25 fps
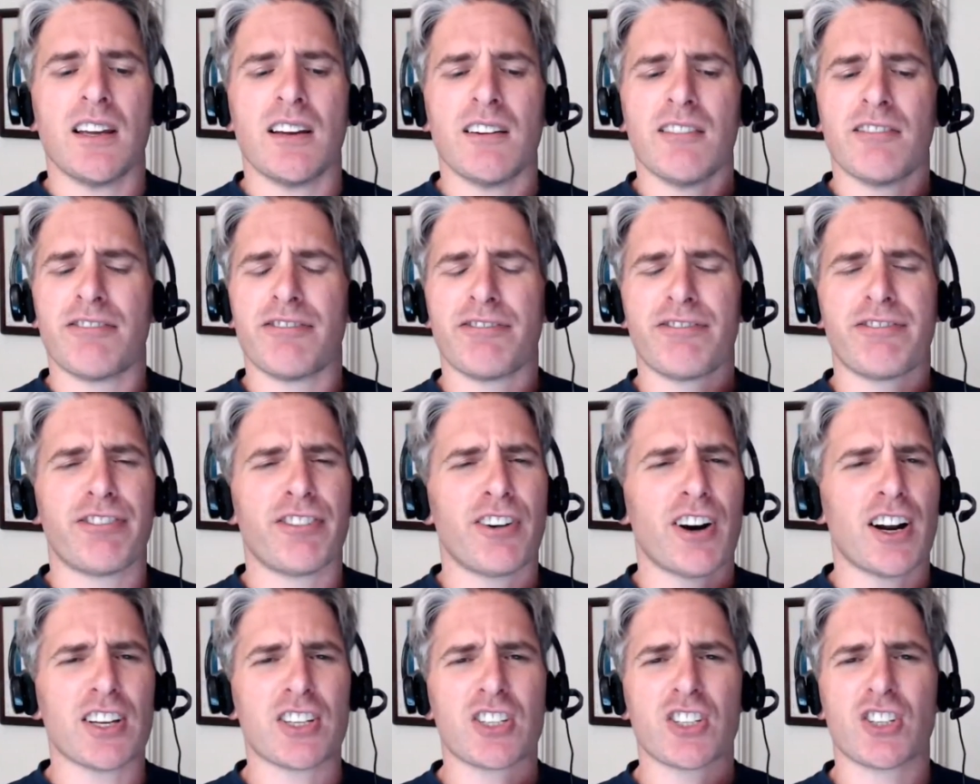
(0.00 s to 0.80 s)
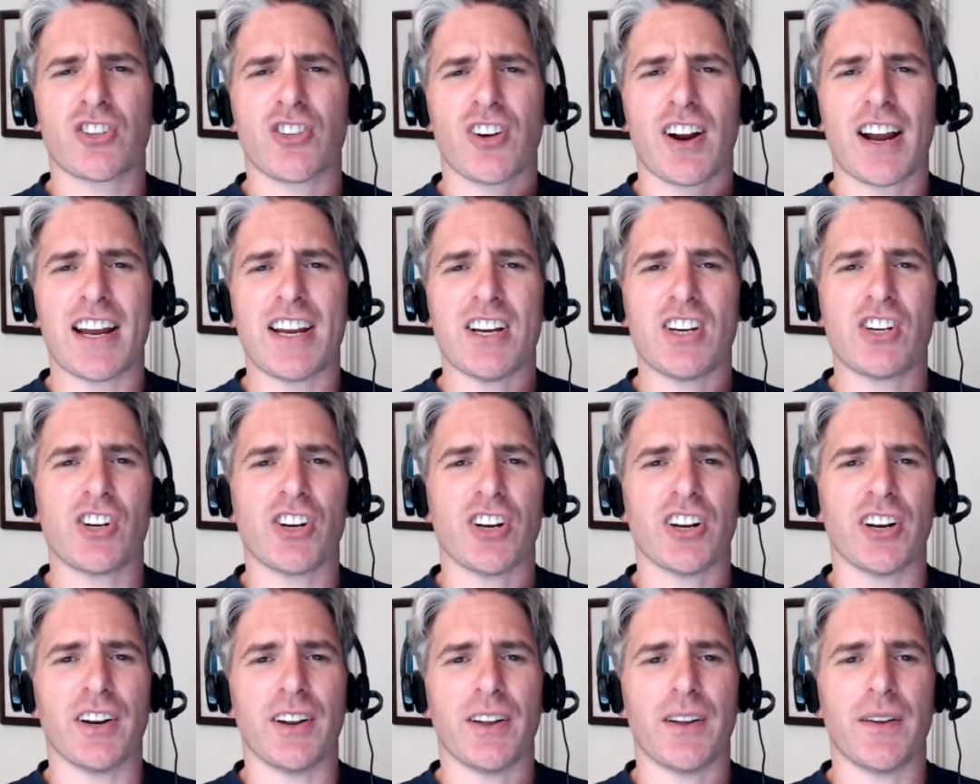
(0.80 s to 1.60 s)

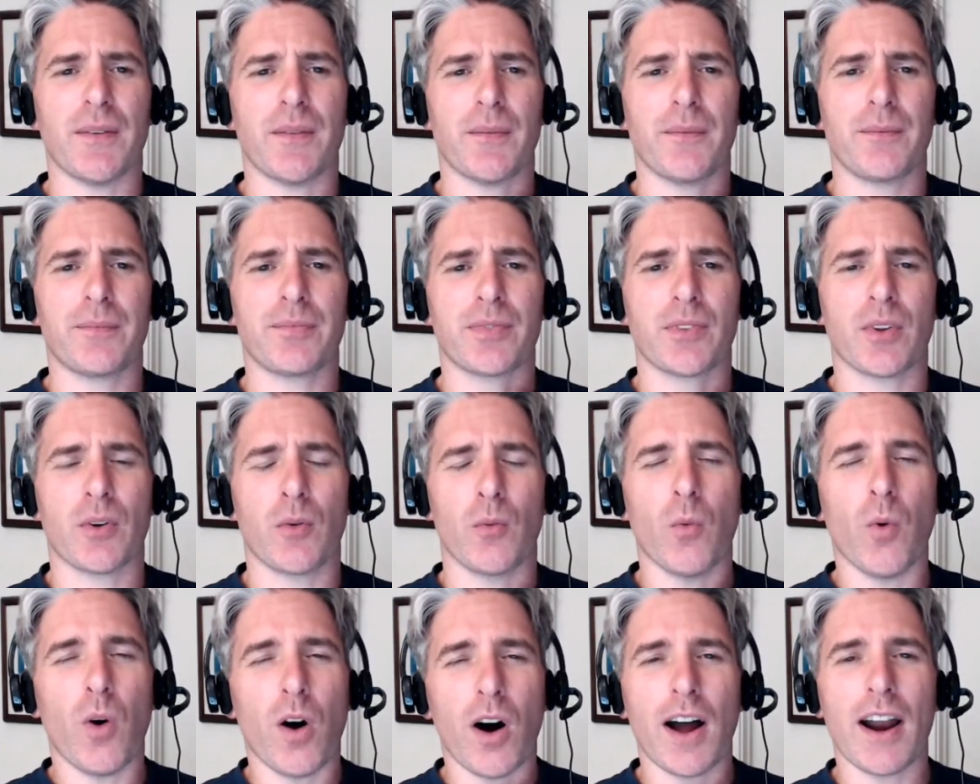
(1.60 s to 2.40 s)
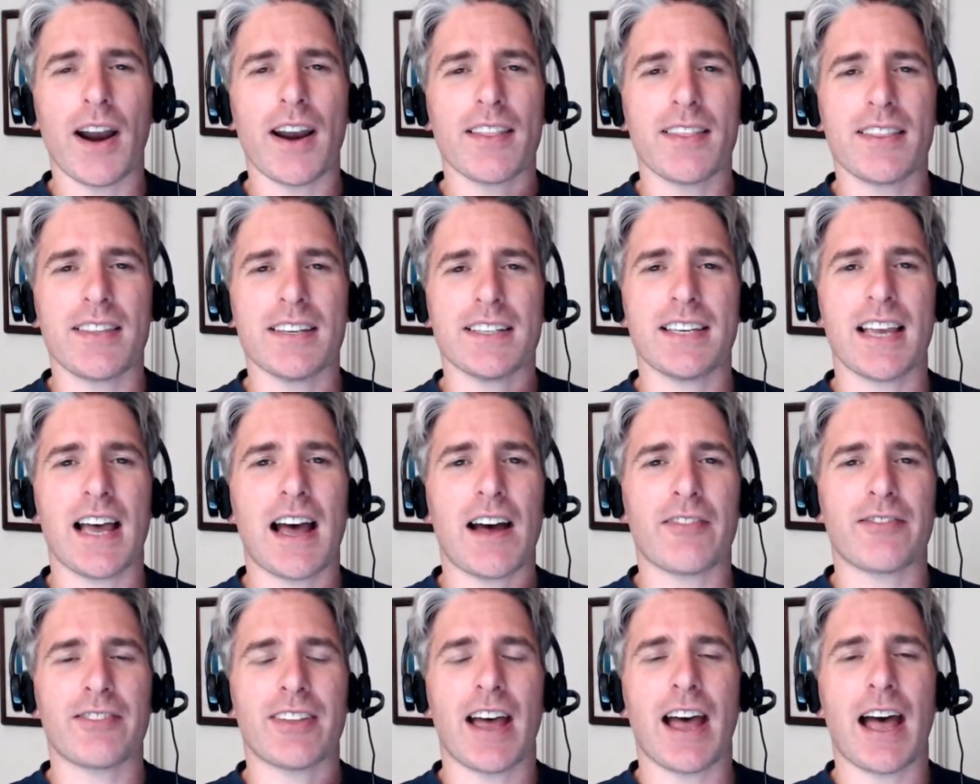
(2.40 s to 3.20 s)
Frustration. Why did this
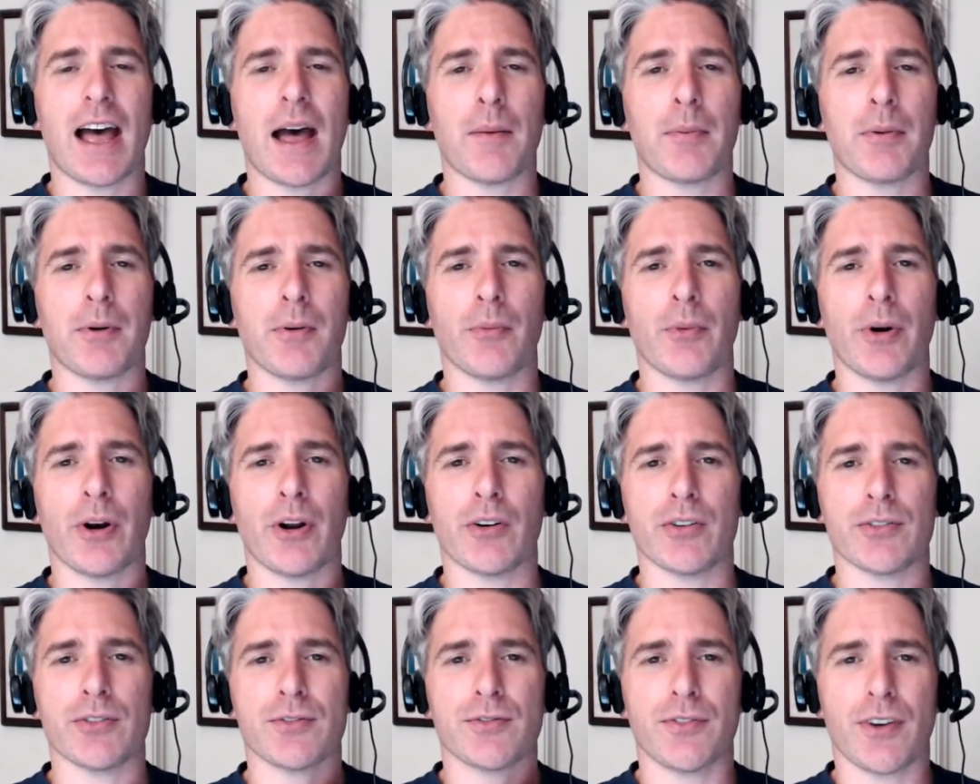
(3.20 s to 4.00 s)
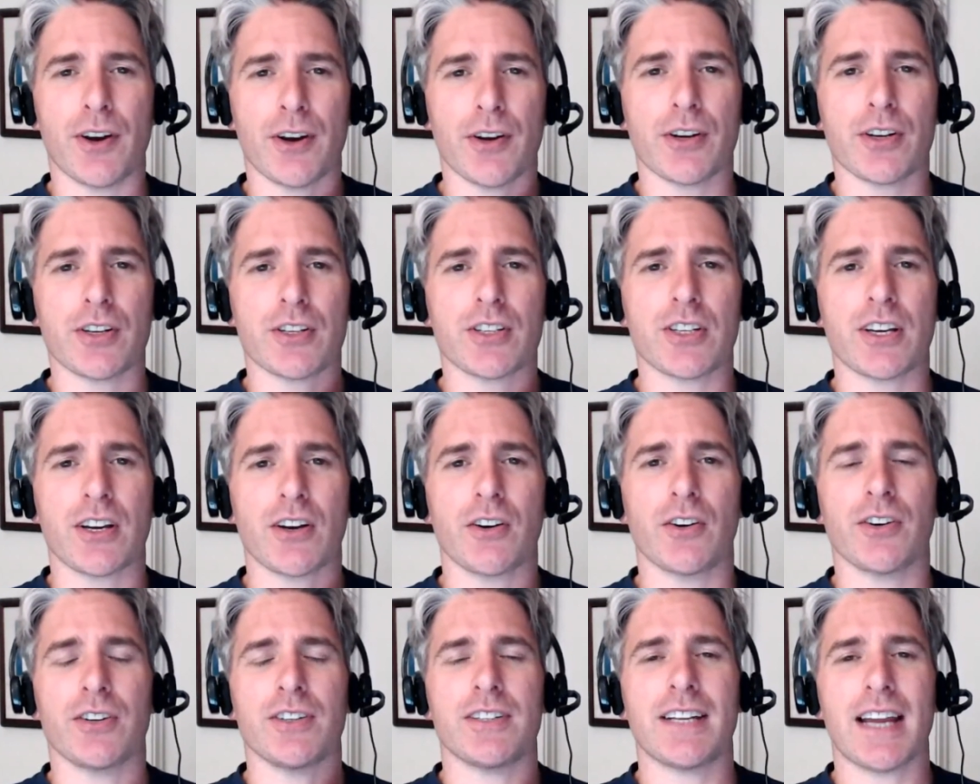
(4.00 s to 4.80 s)
have to happen when I was focusing
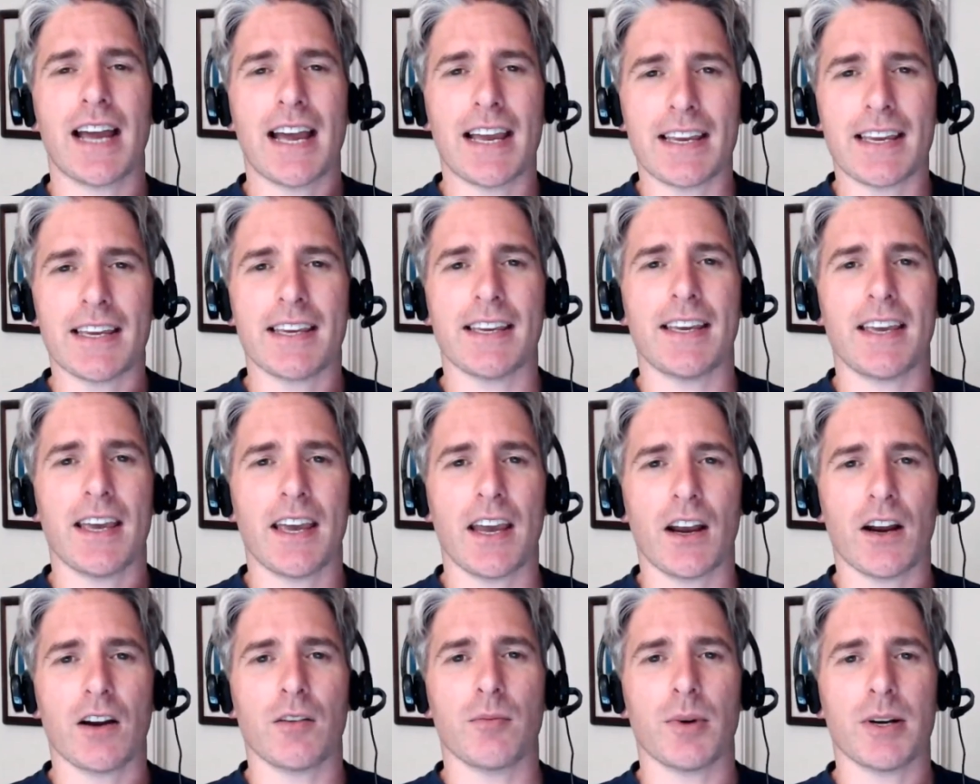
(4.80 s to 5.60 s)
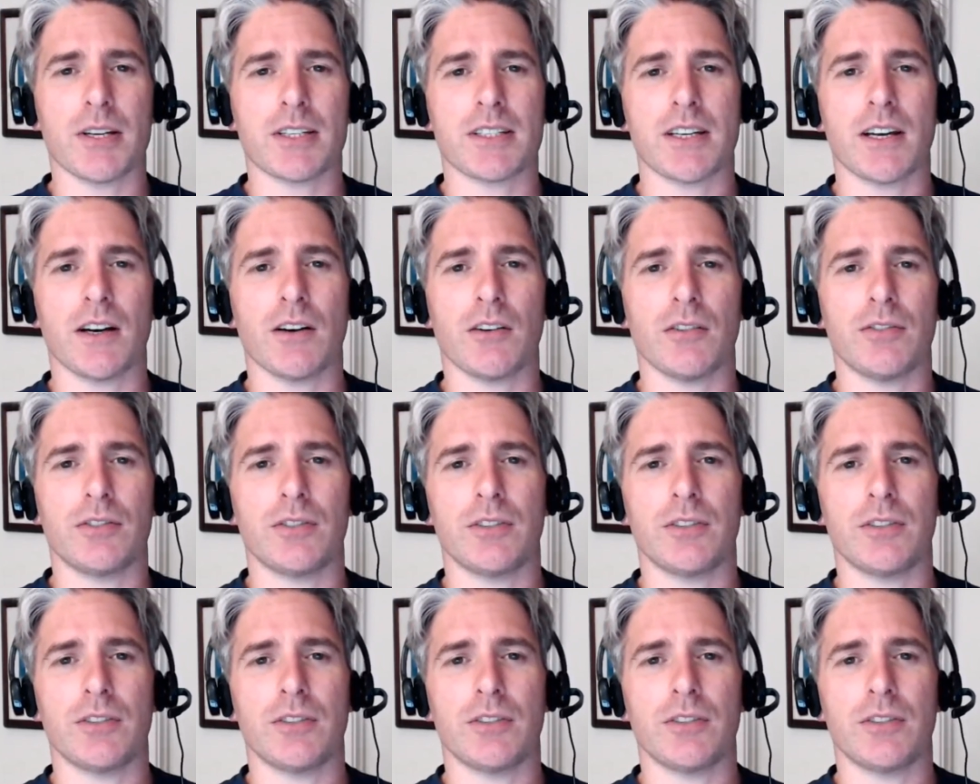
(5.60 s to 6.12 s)
on taking care of myself?